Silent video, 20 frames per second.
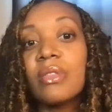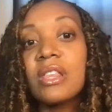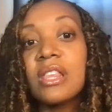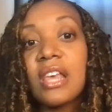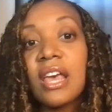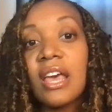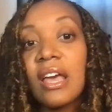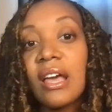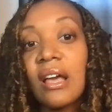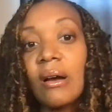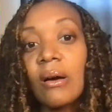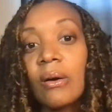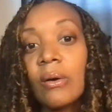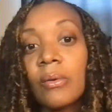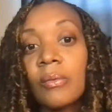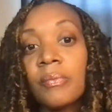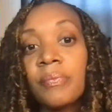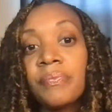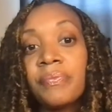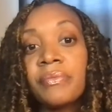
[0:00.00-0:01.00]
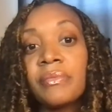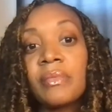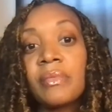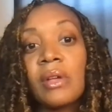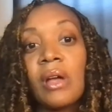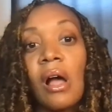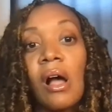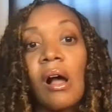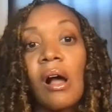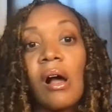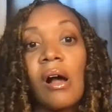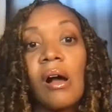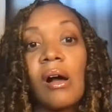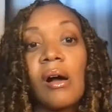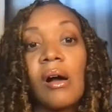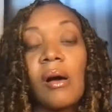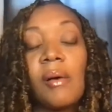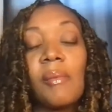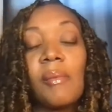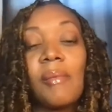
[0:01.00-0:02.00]
tell
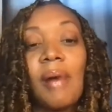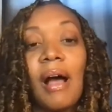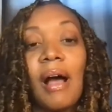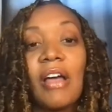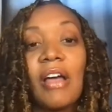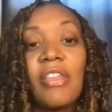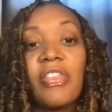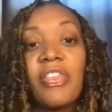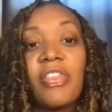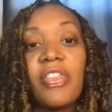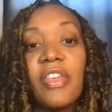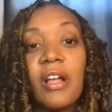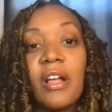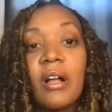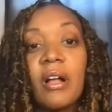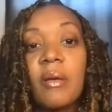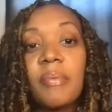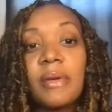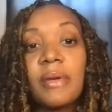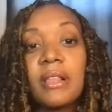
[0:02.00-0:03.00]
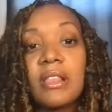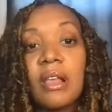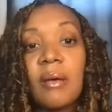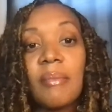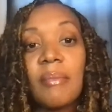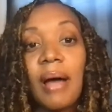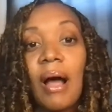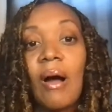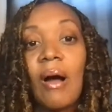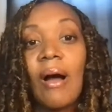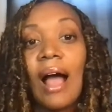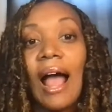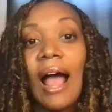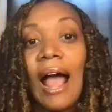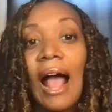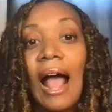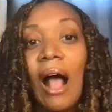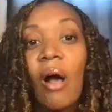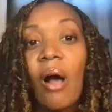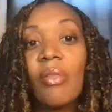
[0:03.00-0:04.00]
my therapist
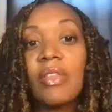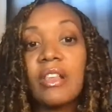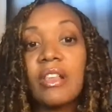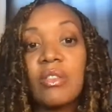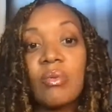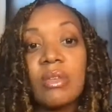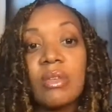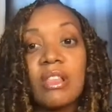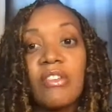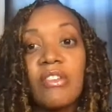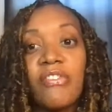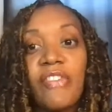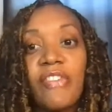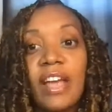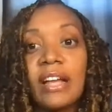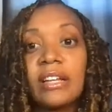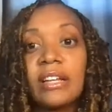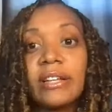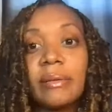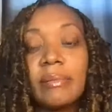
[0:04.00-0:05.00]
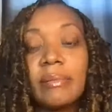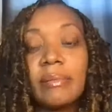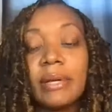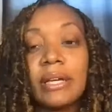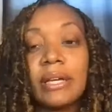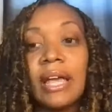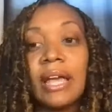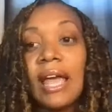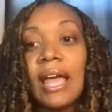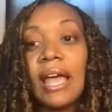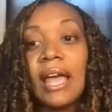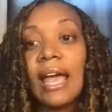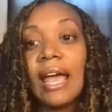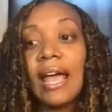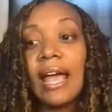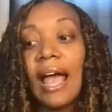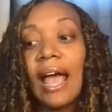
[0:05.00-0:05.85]
about how this was affecting me,